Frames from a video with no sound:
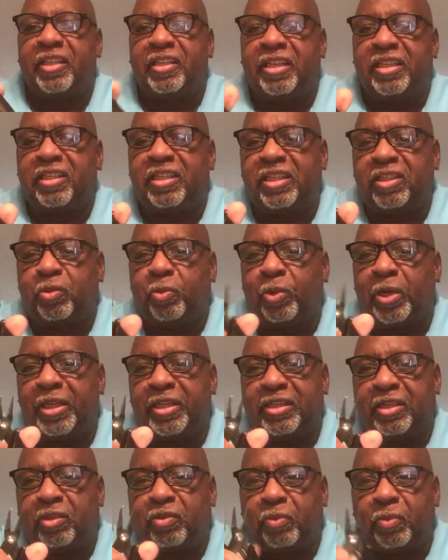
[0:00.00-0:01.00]
This is
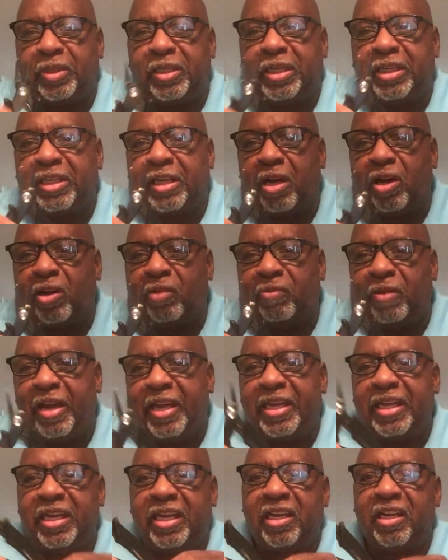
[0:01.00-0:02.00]
what this one is called
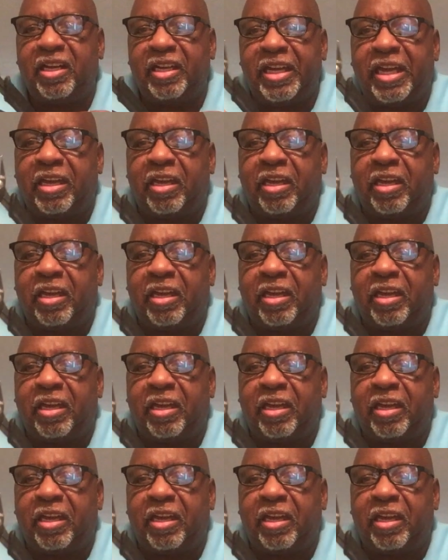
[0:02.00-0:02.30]
right here.